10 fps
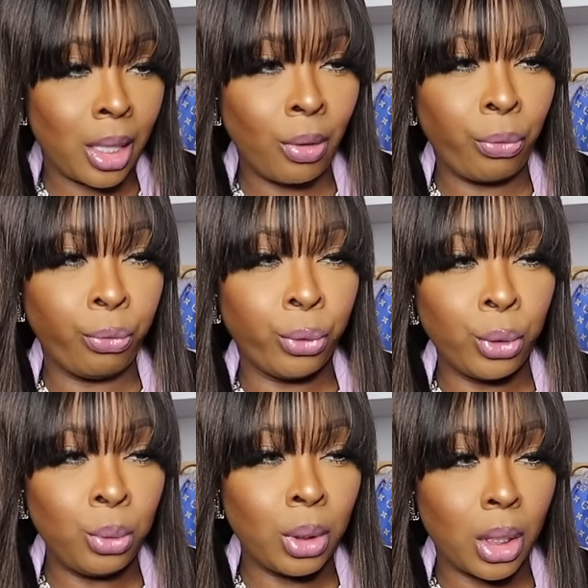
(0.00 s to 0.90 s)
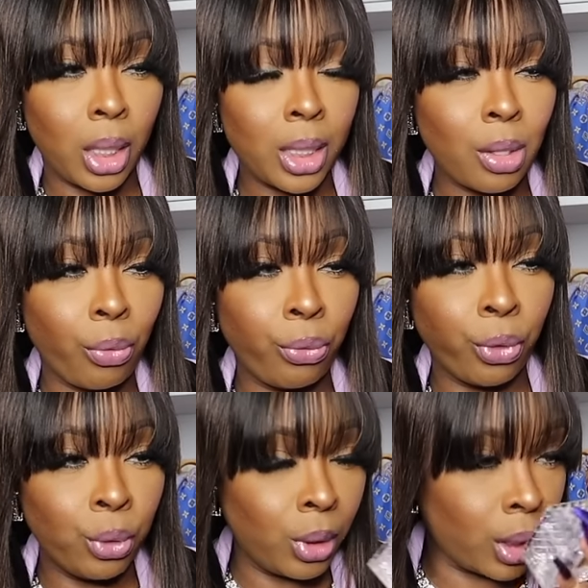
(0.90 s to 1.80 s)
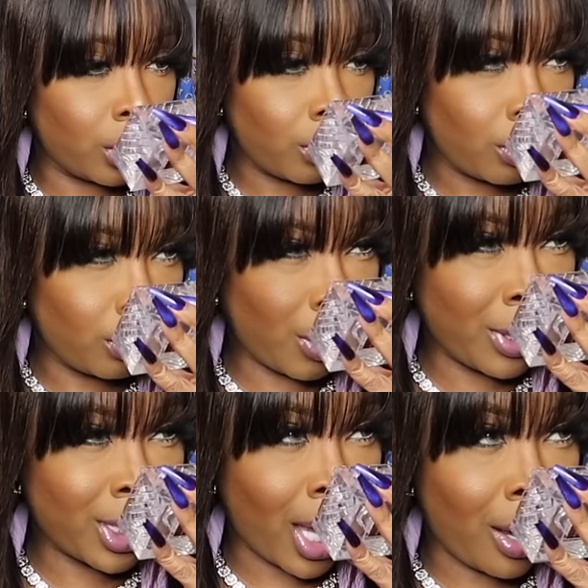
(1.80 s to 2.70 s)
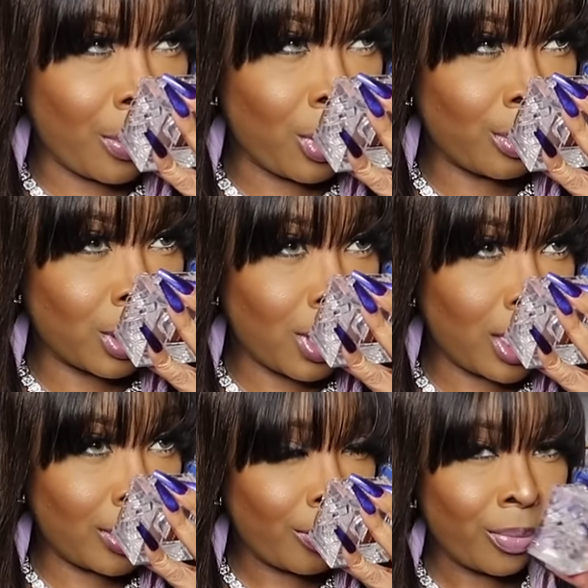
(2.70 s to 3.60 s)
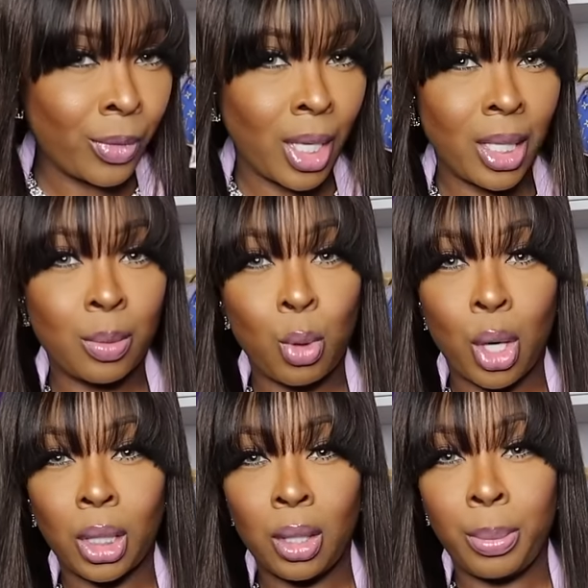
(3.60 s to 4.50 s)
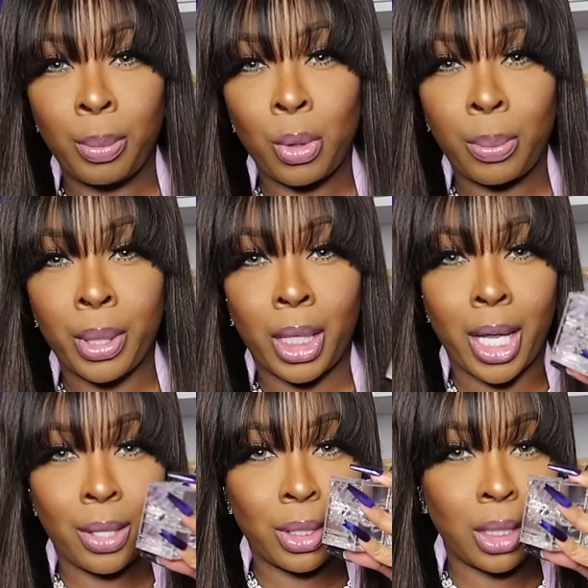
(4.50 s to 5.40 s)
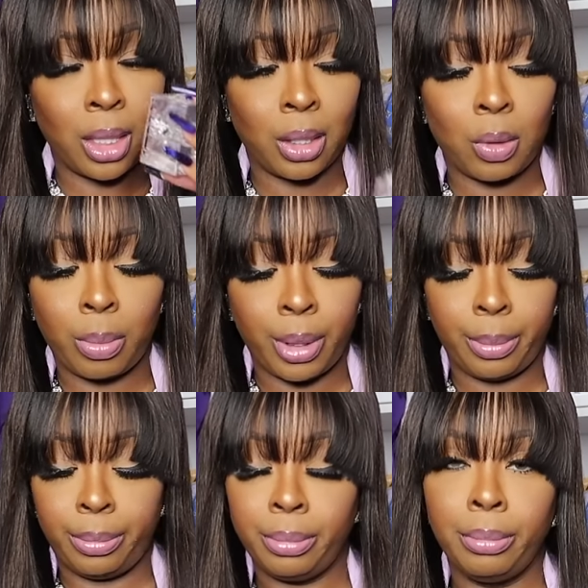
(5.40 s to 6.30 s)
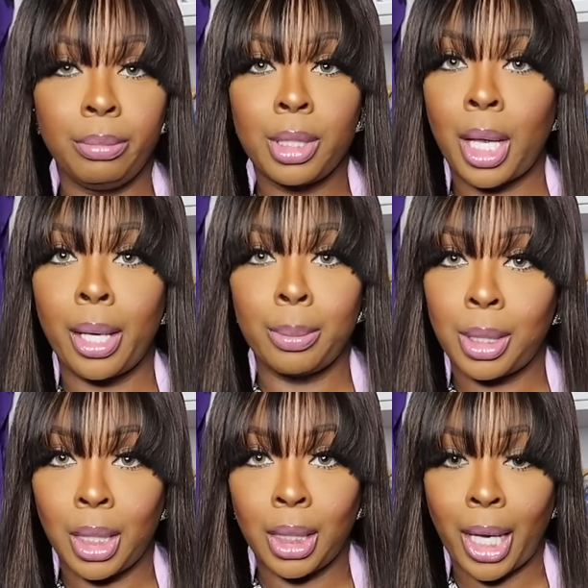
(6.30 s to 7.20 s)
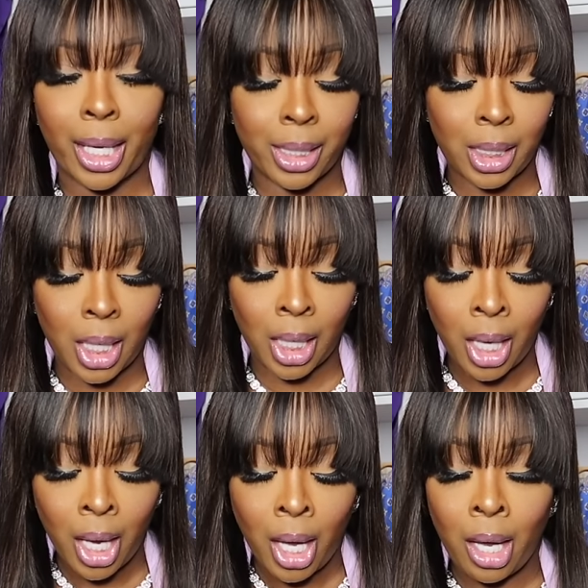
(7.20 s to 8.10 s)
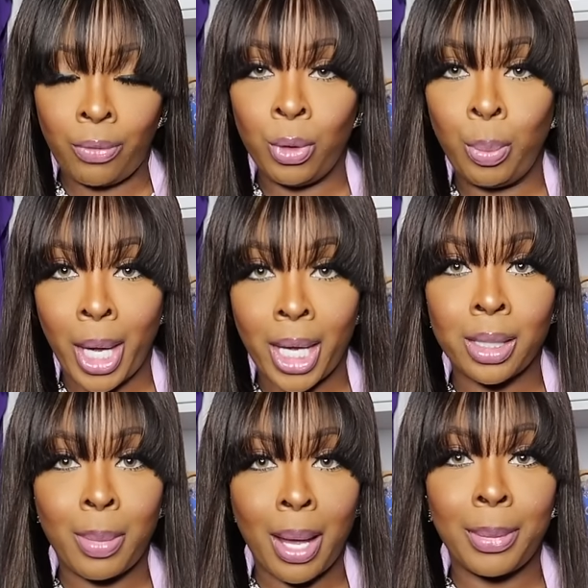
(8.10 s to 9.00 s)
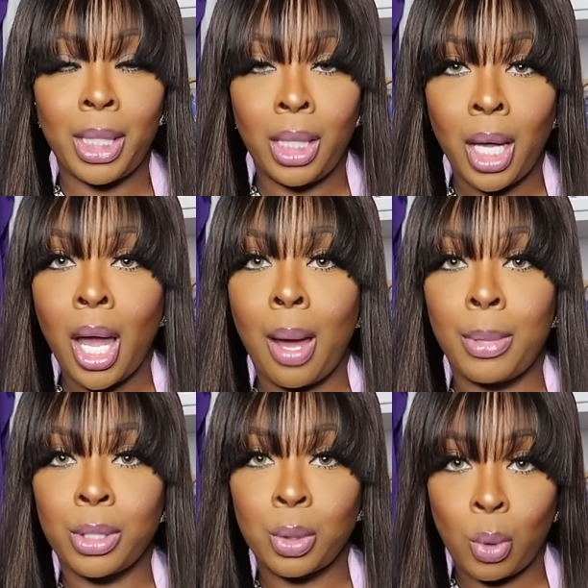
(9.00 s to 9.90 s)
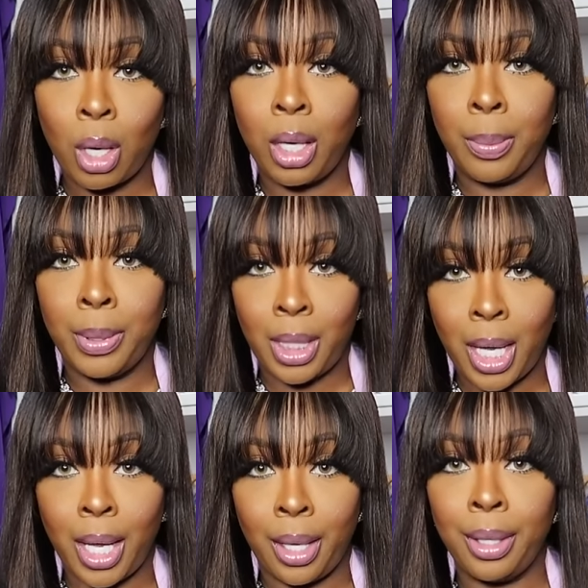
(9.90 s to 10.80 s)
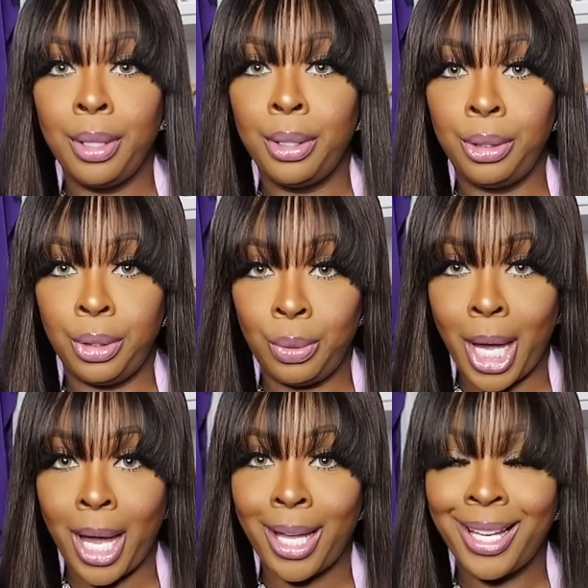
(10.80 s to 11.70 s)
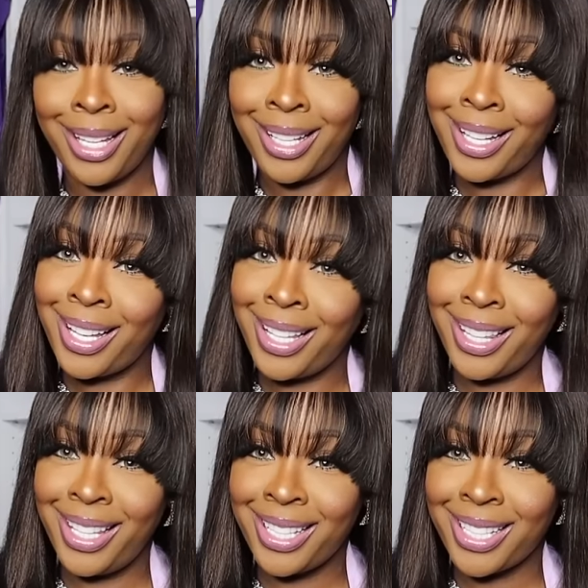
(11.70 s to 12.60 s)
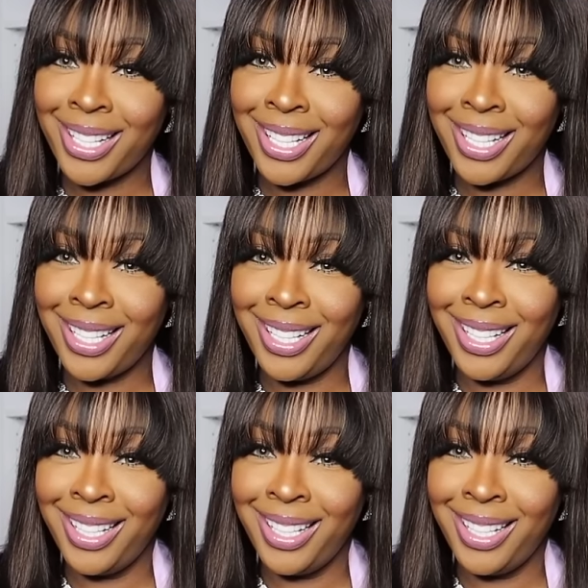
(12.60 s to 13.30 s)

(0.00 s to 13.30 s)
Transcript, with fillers: The fruit, it's a fruit. Maybe it's the apple I'm smelling. It's more, a little bit more pronounced than this one, but same thing. Like I said, if you pass by me, I'm going to swear up and down. You got this on.